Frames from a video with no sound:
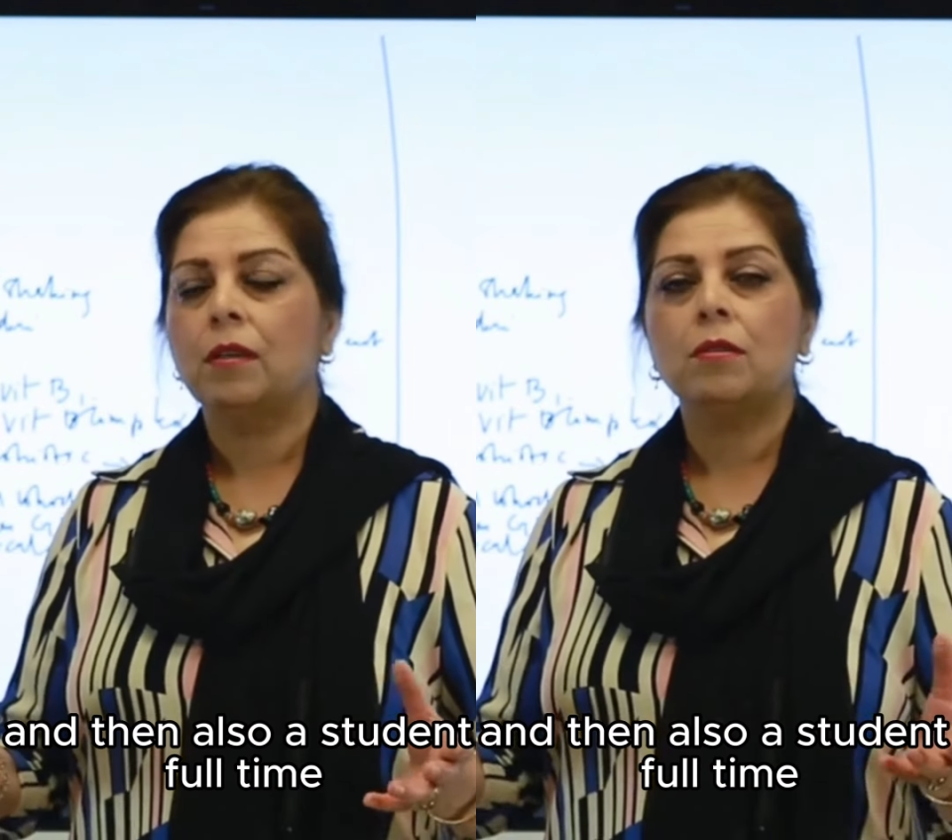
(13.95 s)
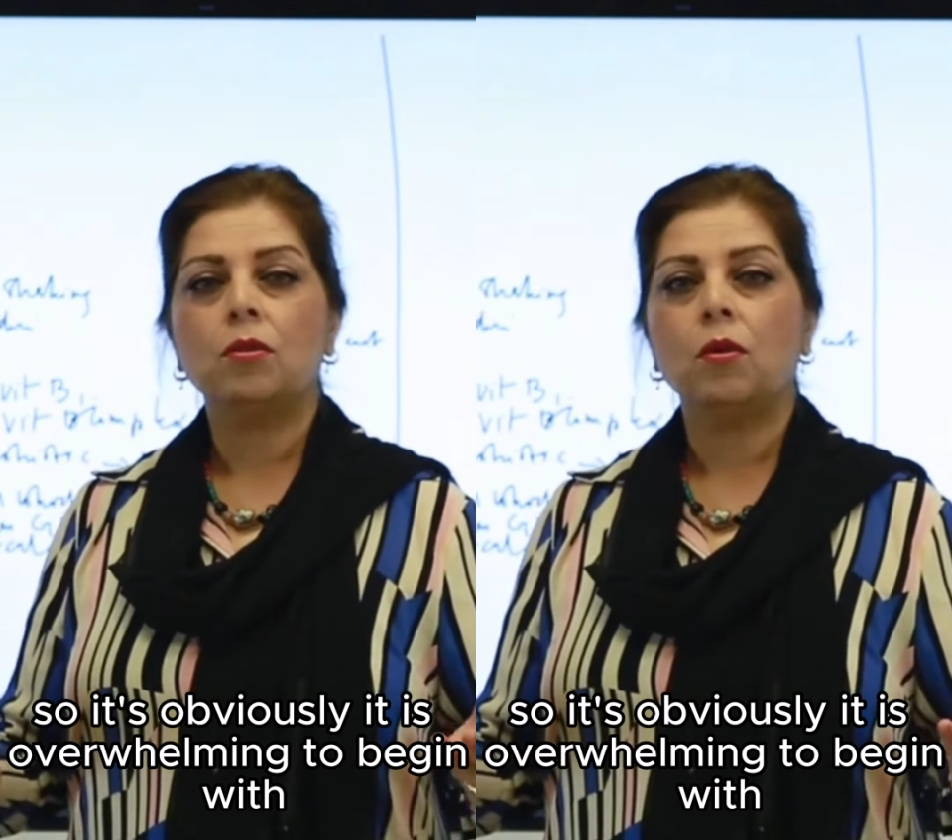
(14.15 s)

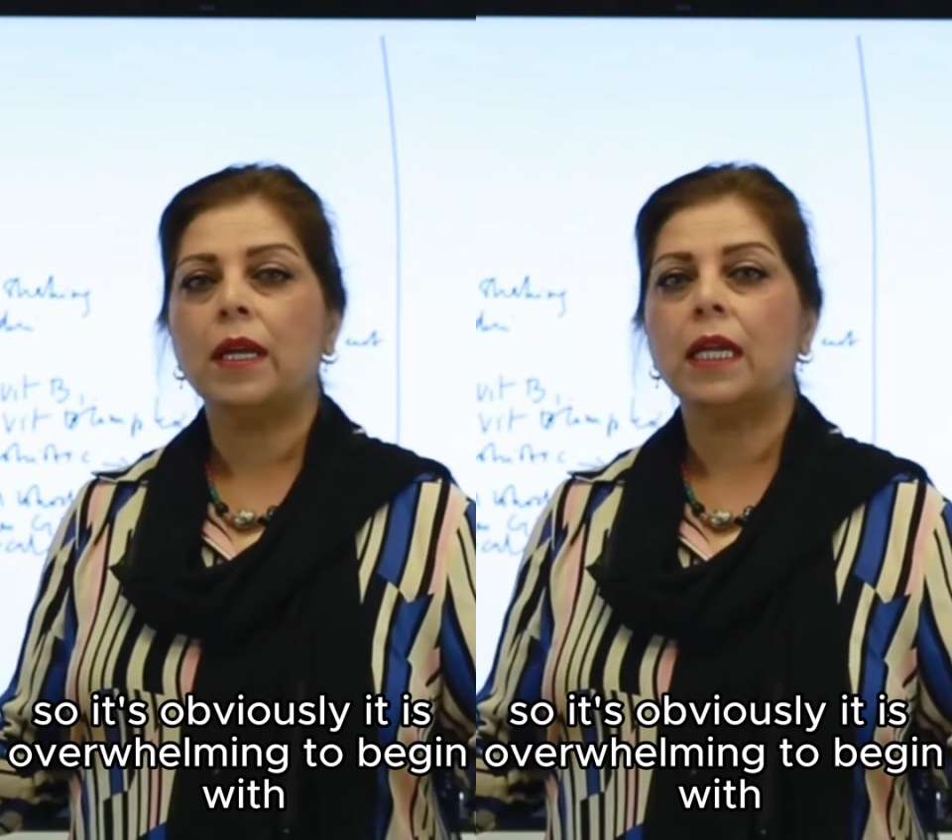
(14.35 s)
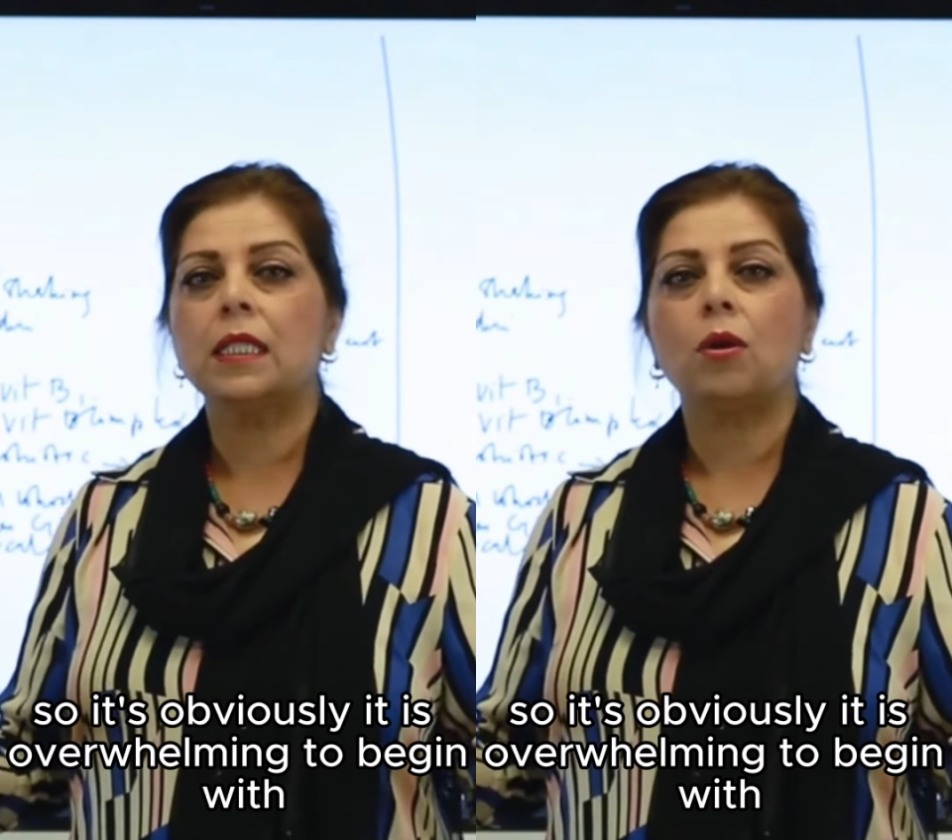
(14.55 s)
So
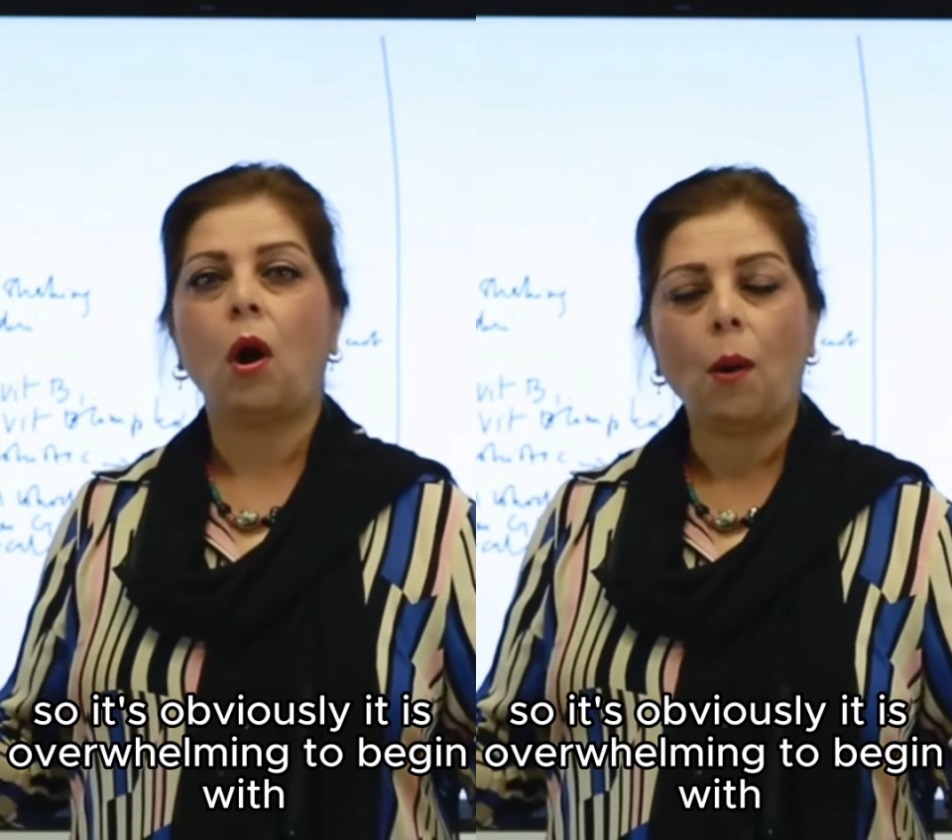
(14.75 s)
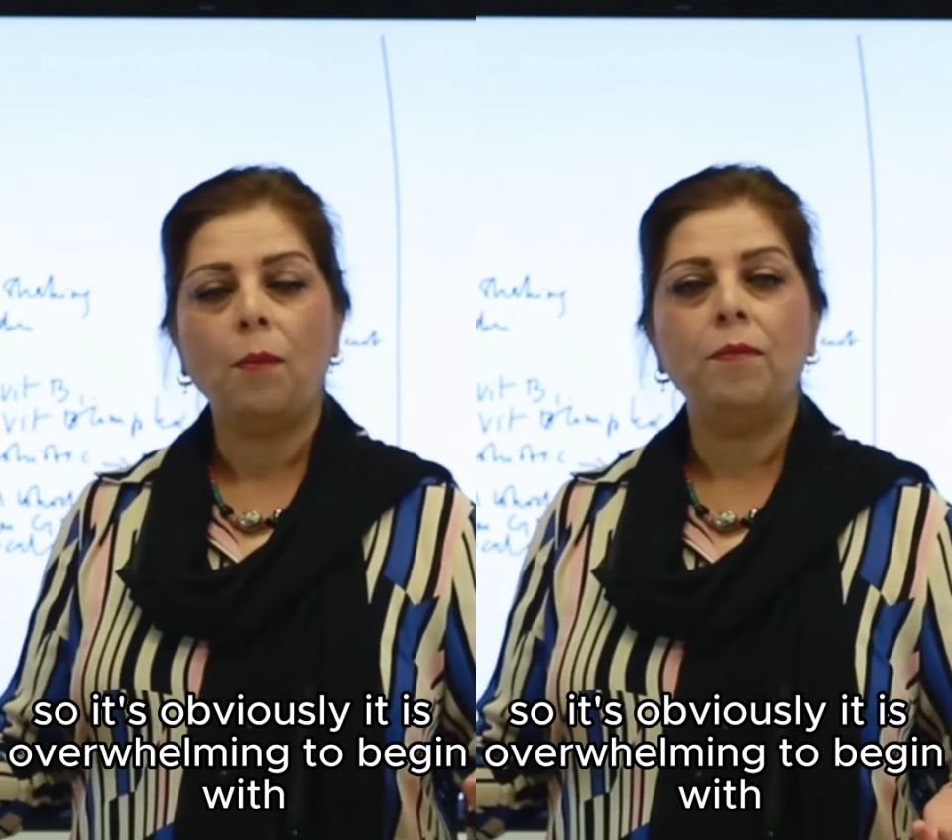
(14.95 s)
it's
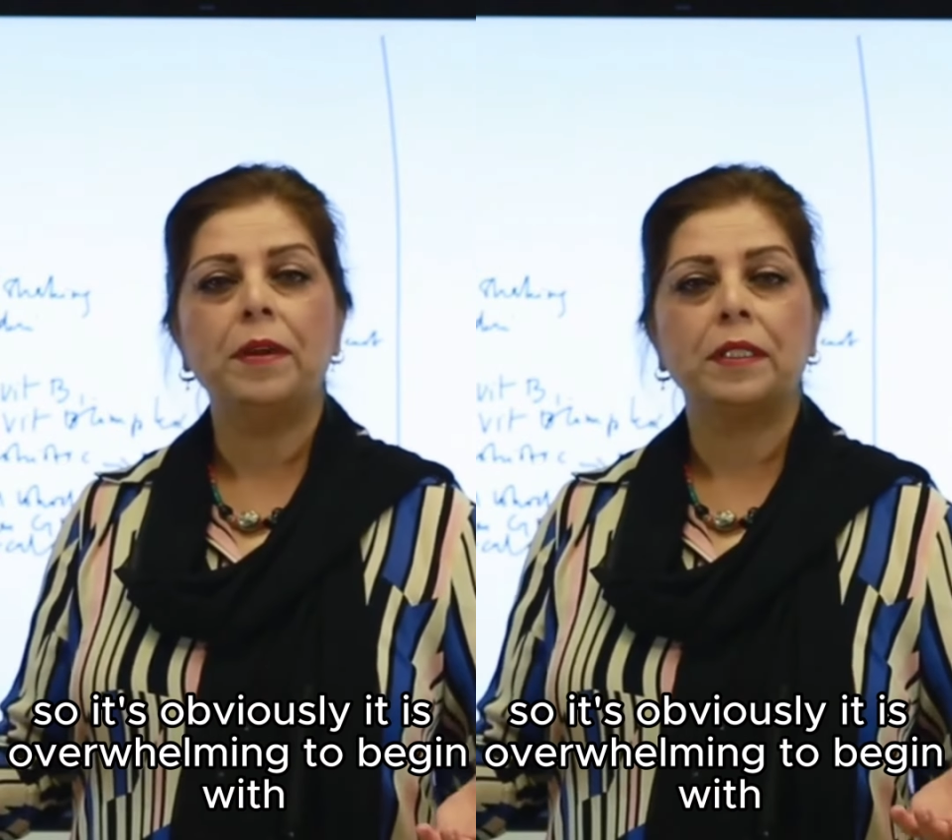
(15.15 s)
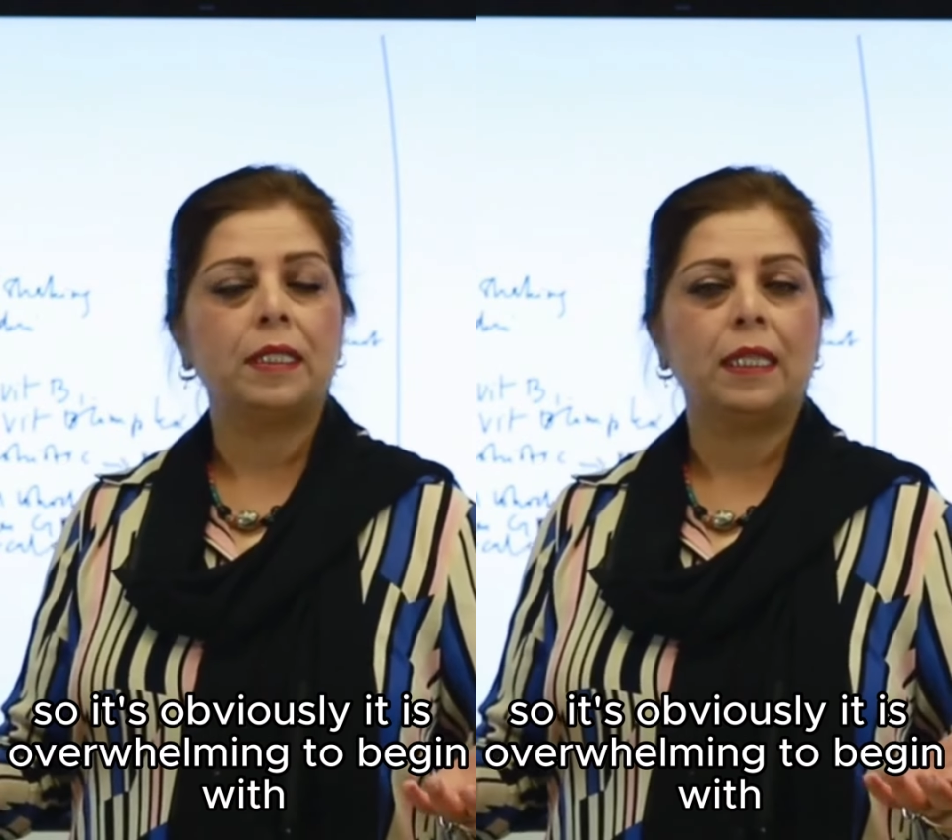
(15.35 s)

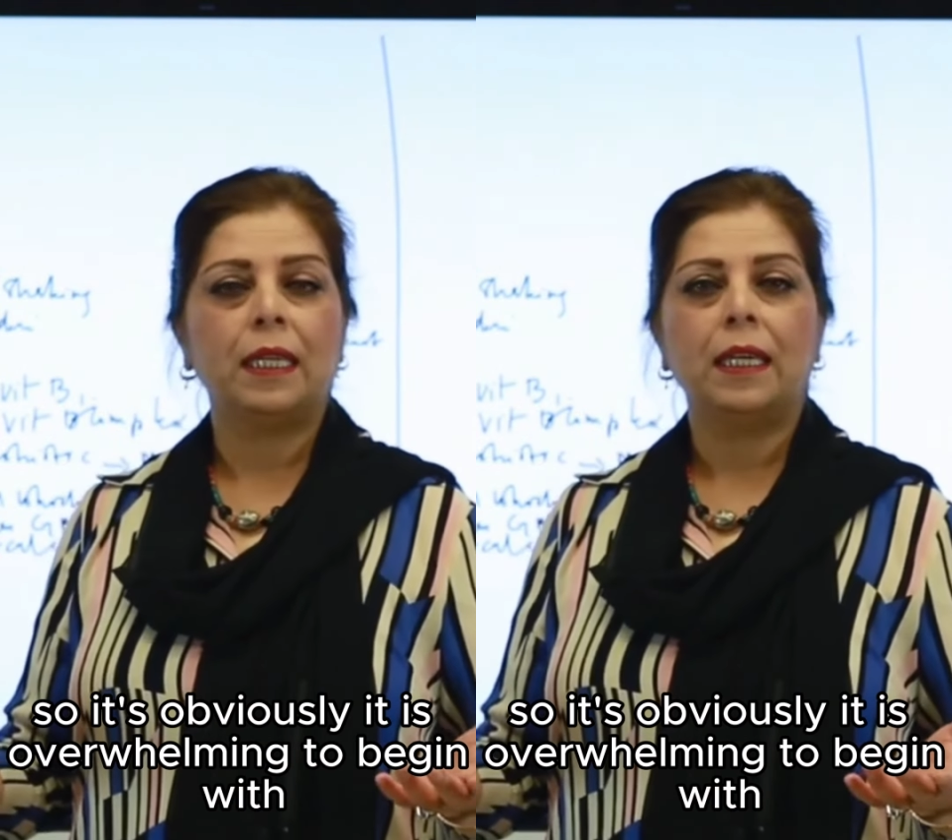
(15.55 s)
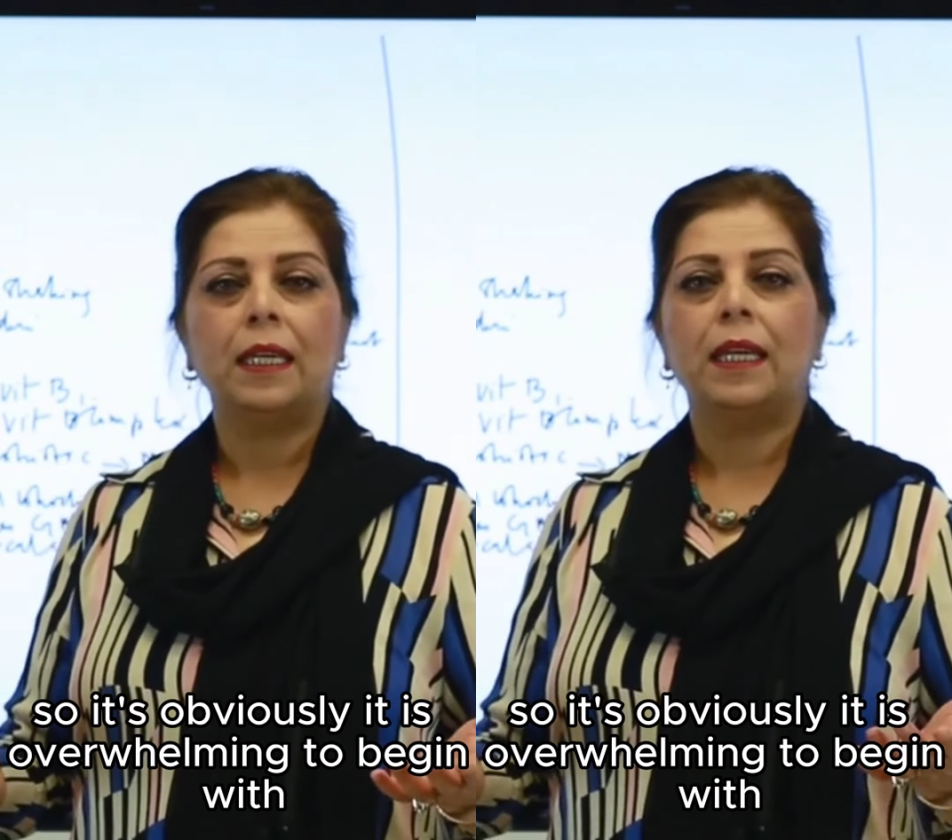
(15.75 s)
obviously